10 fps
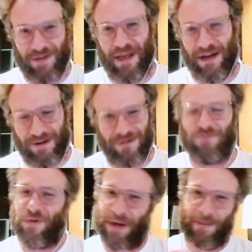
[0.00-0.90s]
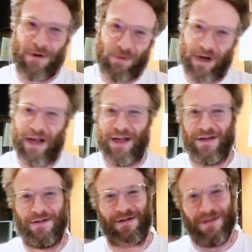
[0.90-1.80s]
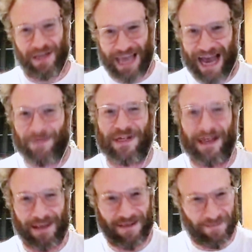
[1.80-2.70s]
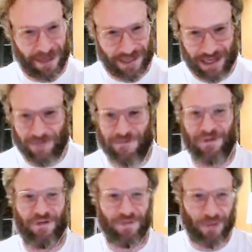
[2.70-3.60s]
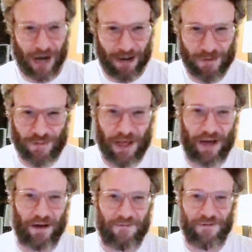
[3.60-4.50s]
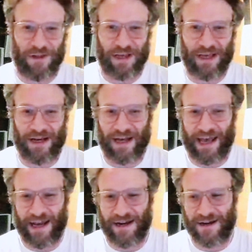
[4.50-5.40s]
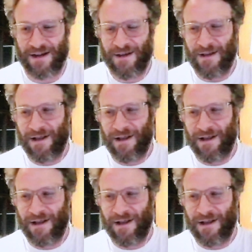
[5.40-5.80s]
and then remember when I the gaps I had left myself and what I was planning on filling in, and